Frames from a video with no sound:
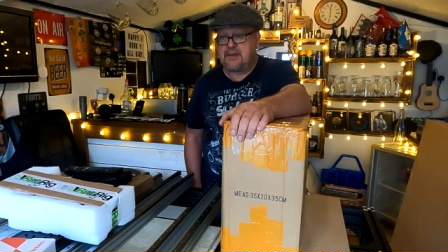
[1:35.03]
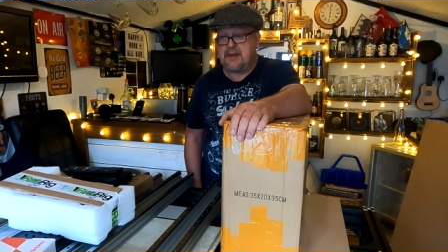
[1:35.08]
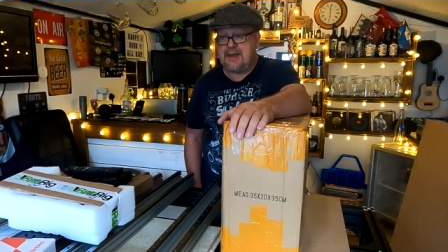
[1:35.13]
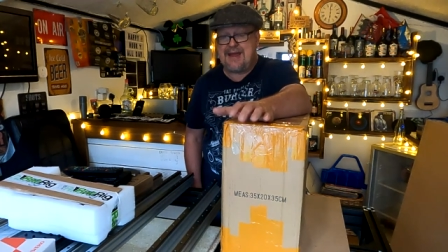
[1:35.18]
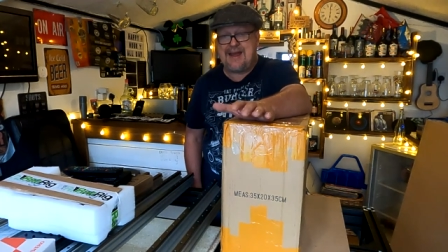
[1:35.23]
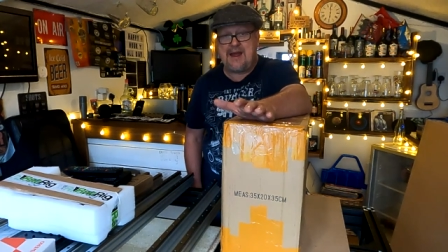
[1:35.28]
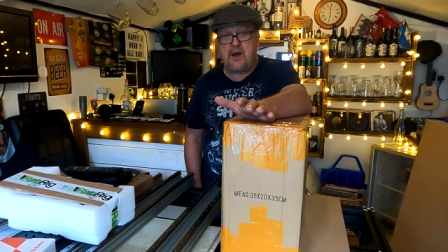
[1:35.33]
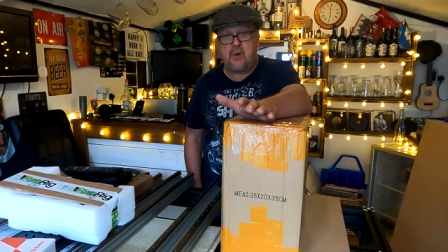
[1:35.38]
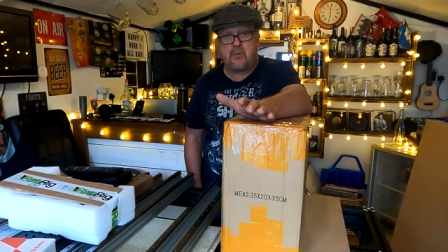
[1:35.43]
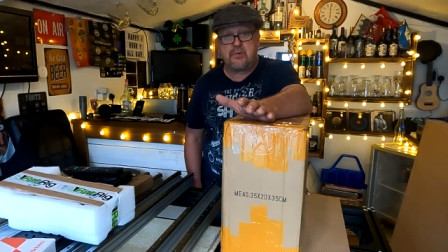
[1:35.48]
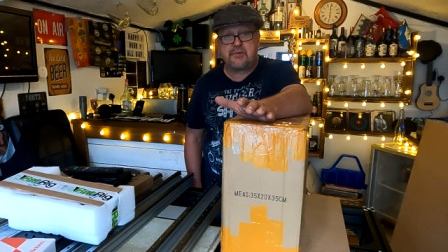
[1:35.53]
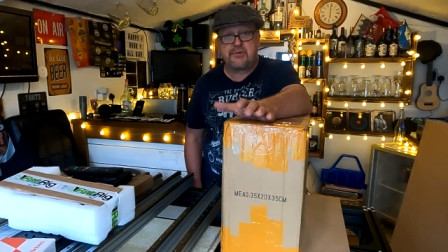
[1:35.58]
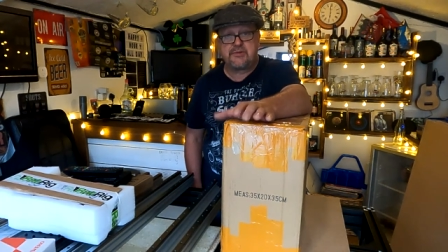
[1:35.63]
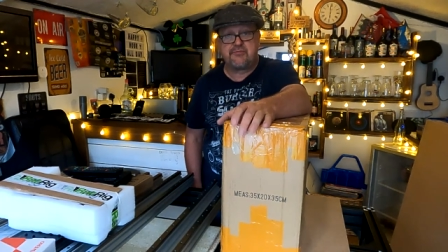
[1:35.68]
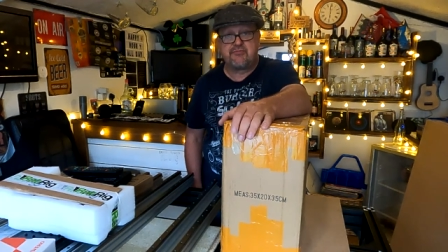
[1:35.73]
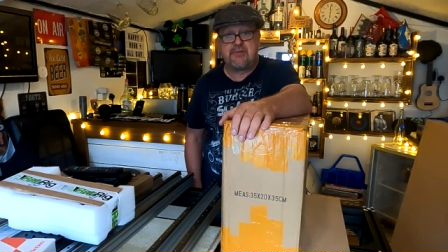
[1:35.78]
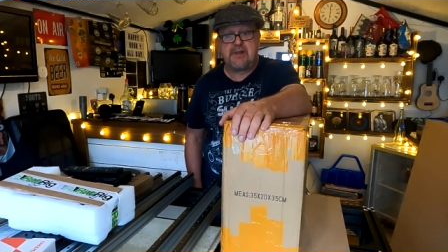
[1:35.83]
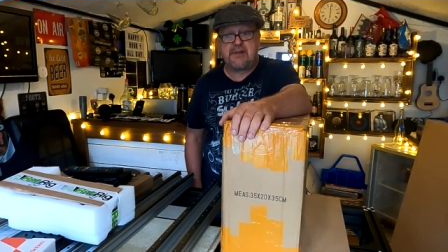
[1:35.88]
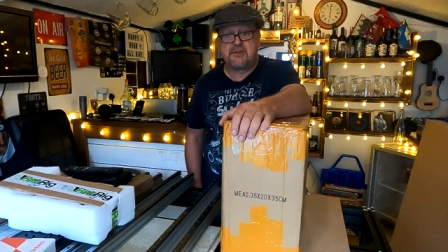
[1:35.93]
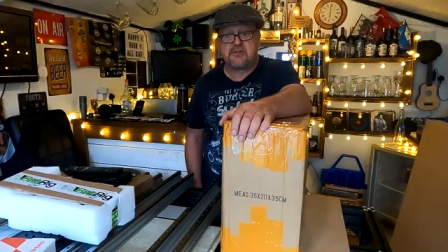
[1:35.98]
hours,
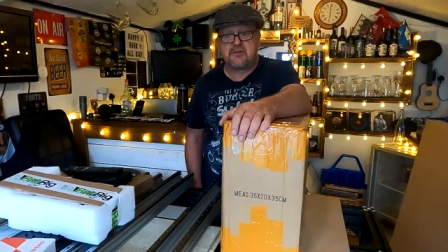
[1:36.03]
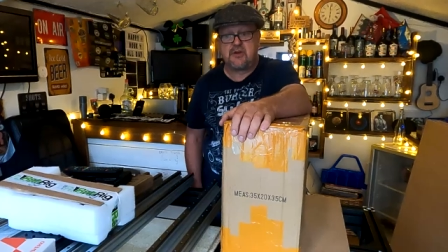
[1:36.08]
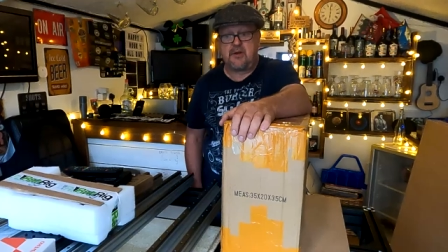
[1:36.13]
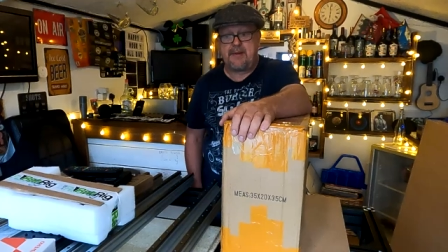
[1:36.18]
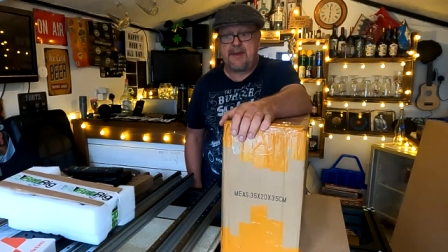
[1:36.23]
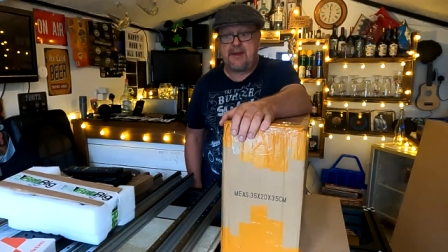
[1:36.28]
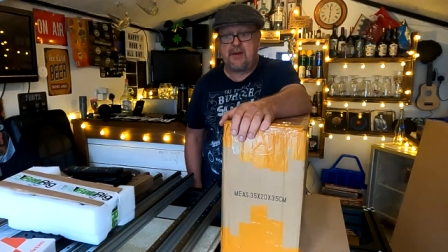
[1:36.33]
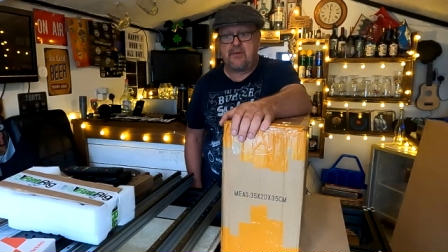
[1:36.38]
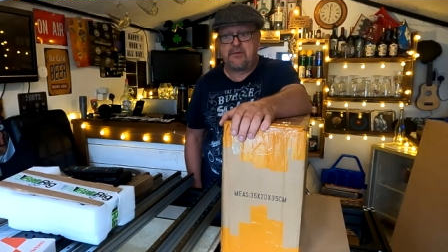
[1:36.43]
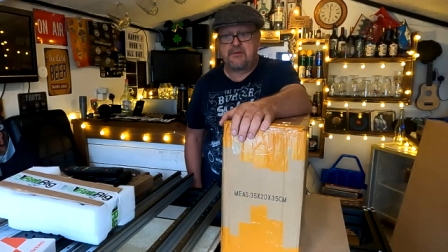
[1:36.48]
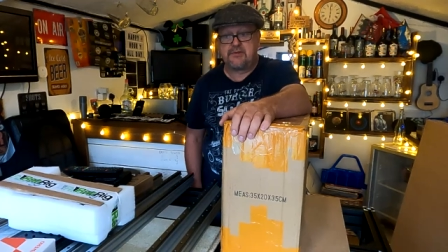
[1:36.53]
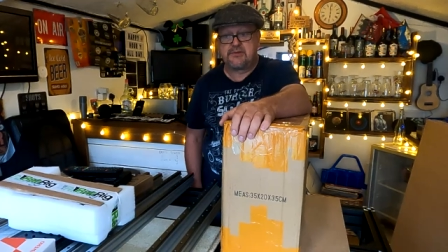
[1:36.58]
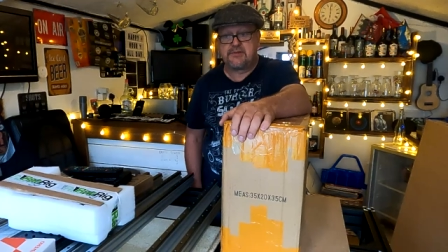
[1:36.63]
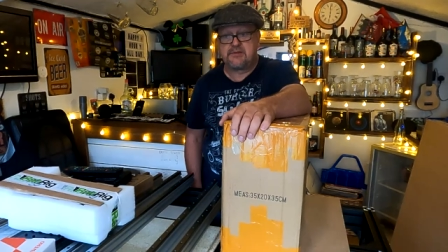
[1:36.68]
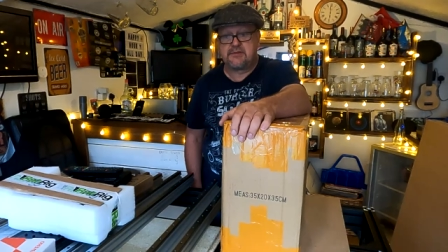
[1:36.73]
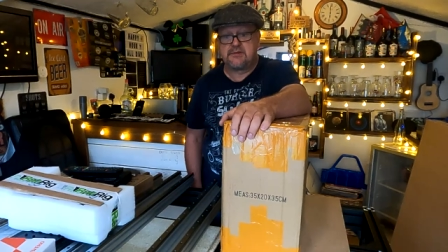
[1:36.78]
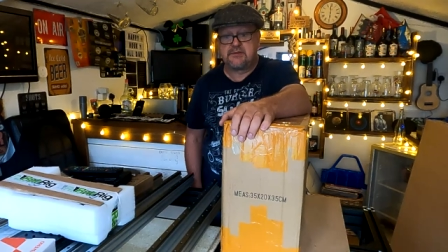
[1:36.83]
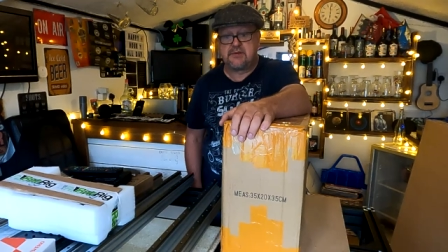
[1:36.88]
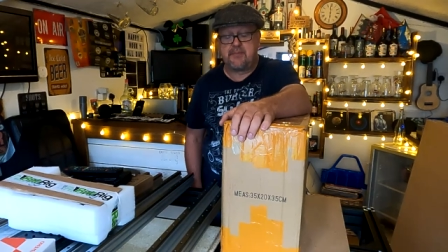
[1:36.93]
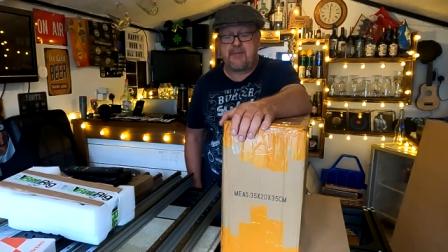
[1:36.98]
runtime hours.
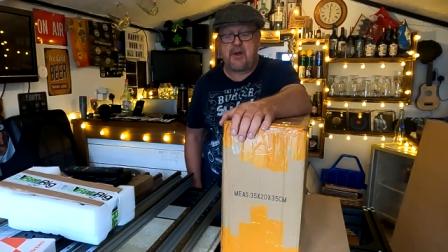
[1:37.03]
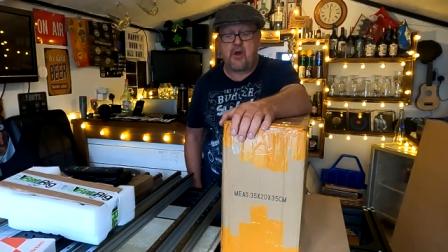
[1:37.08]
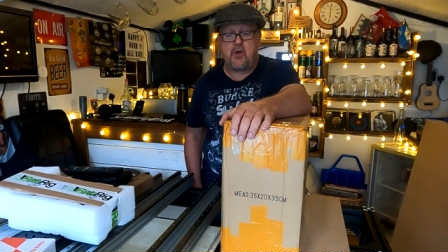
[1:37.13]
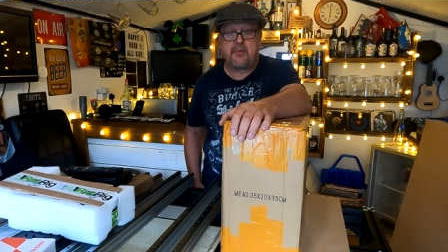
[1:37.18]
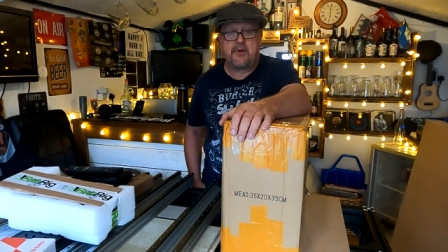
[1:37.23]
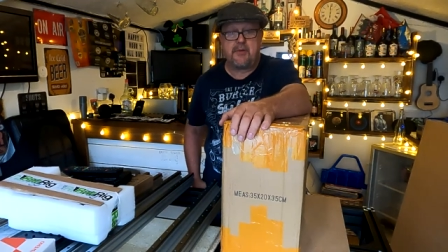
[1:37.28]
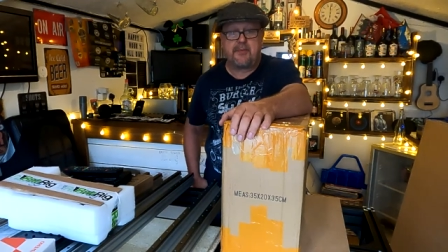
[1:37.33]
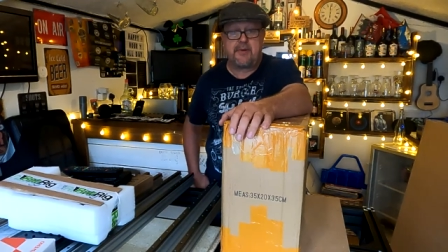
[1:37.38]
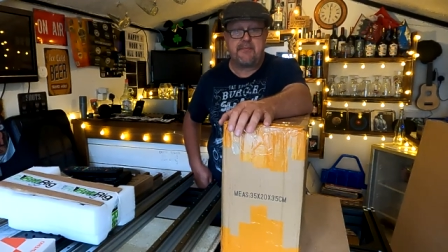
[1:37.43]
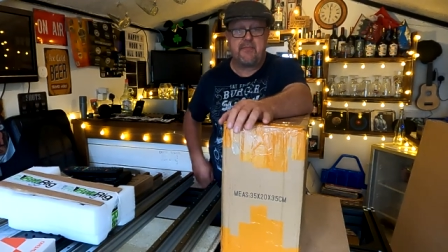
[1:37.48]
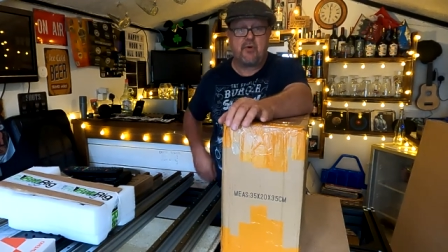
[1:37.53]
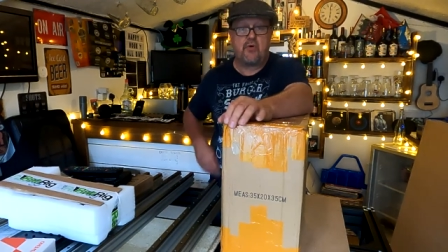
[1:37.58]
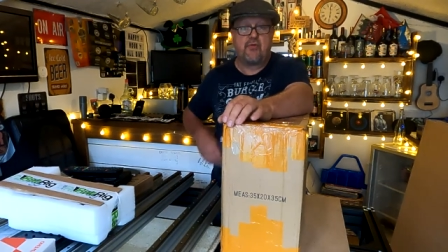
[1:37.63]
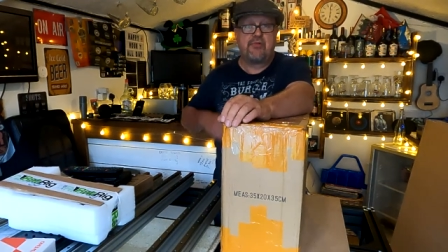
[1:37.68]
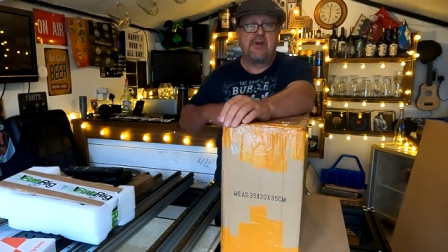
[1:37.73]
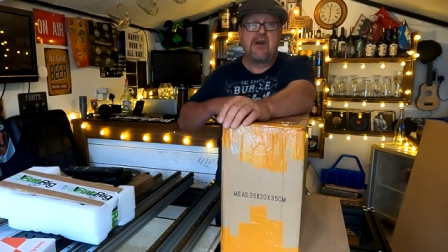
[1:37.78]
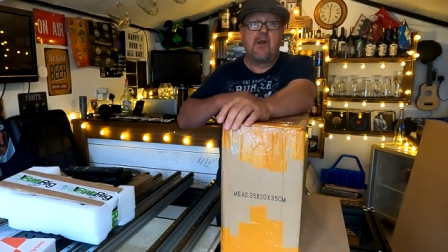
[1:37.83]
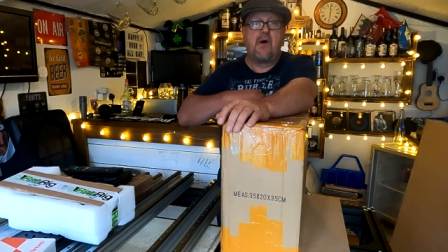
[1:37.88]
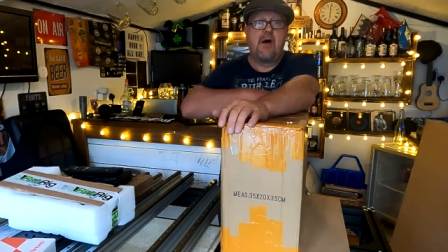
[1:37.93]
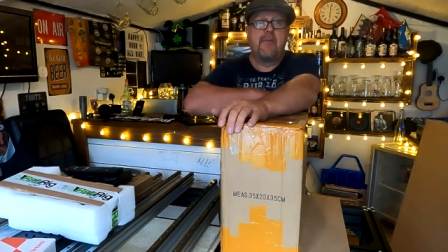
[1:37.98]
So I'm hoping it'll be more
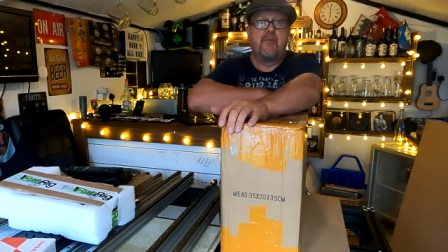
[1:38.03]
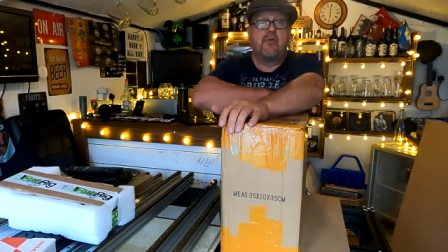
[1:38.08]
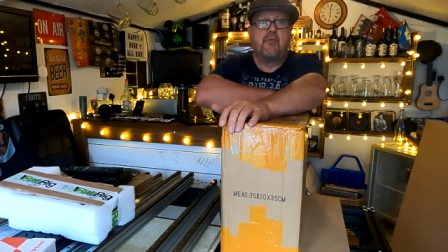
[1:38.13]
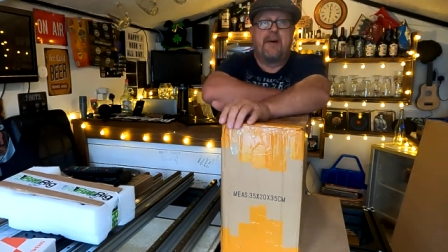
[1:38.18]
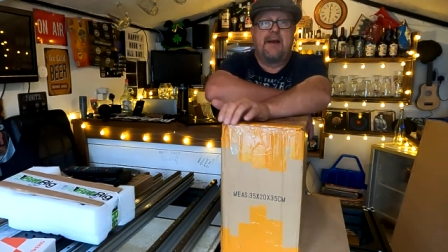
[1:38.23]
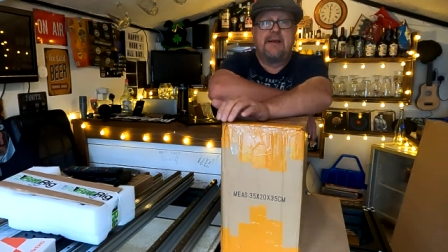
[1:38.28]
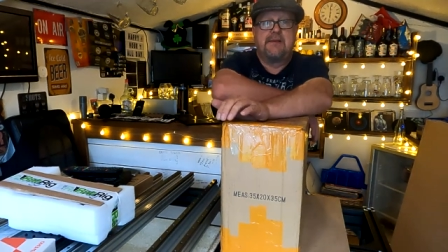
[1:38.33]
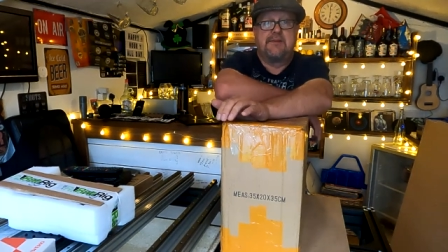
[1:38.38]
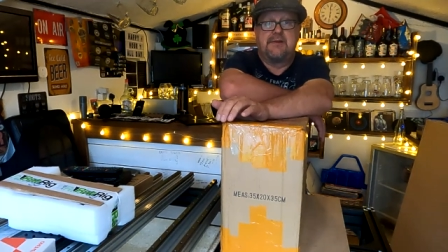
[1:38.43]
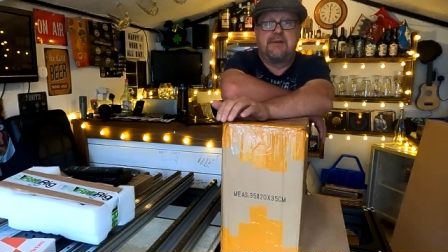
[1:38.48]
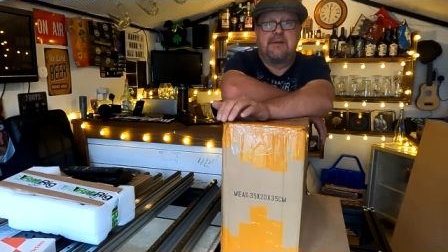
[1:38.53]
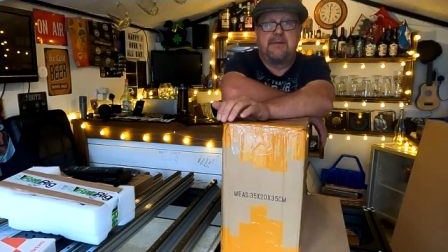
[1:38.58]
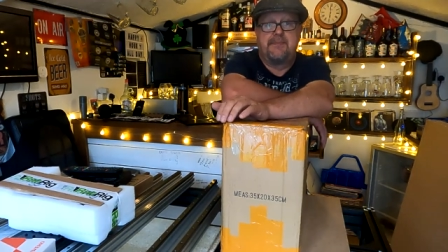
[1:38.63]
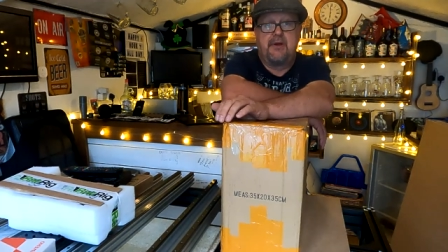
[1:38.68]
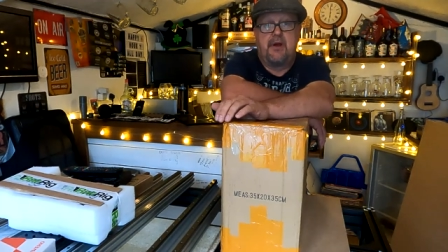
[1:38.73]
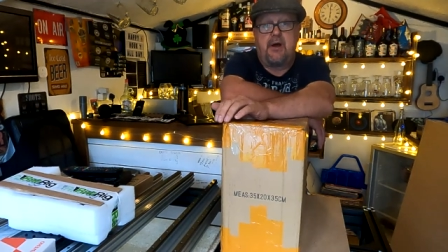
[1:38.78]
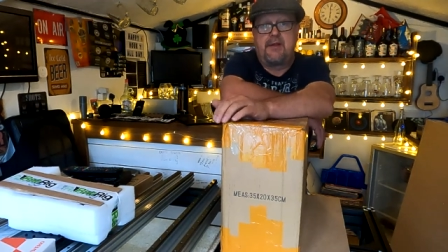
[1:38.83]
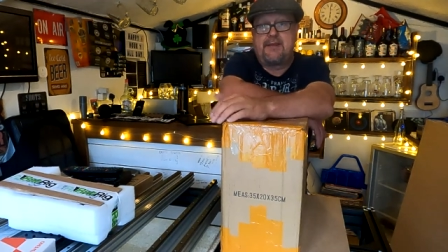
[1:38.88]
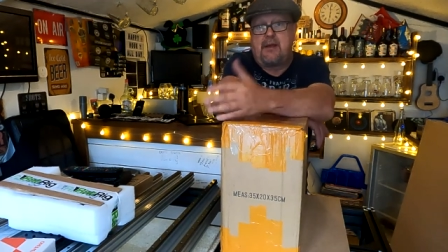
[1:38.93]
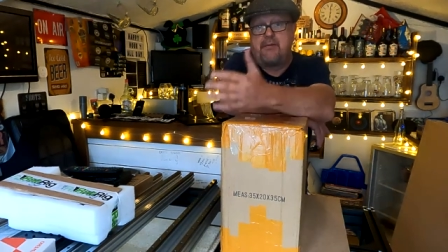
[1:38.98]
reliable, basically.
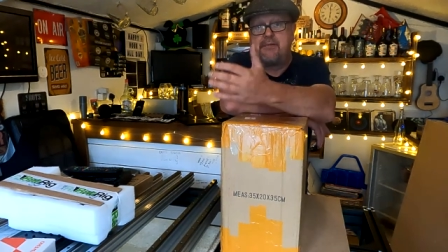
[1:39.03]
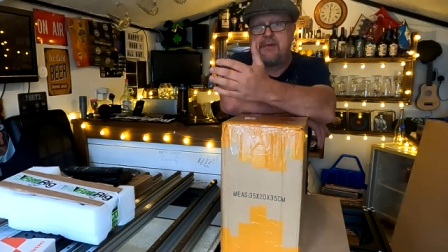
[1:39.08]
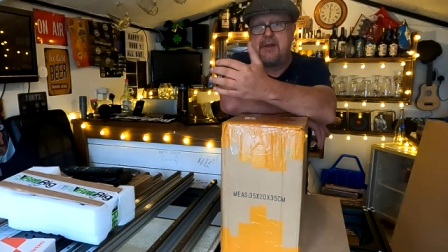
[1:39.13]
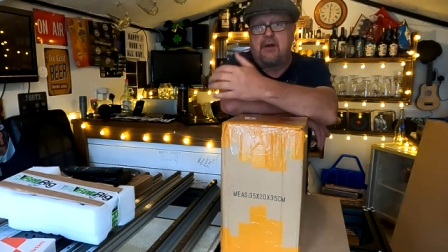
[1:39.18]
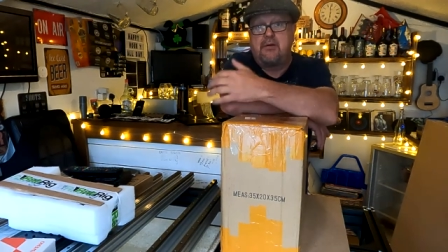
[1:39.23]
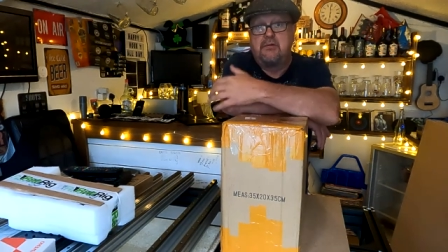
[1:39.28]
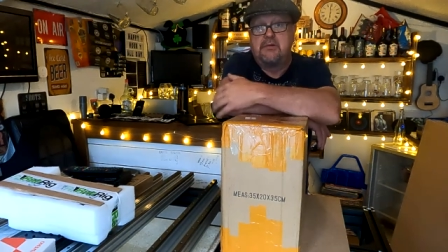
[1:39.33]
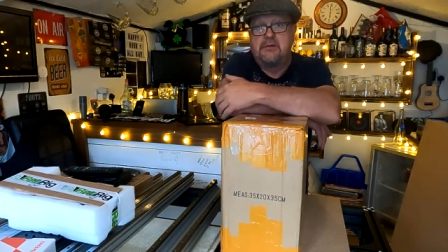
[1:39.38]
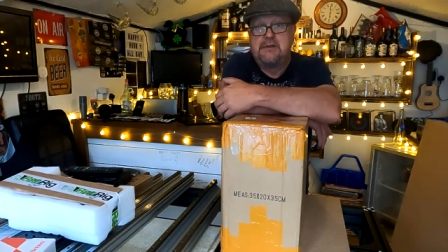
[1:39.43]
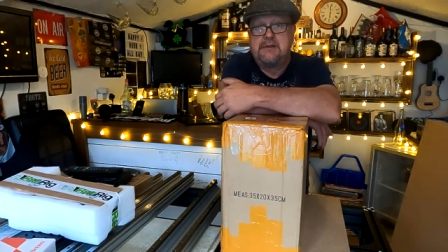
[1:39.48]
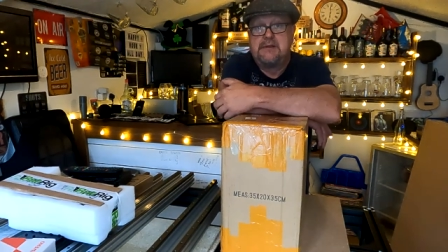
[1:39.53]
But I don't know.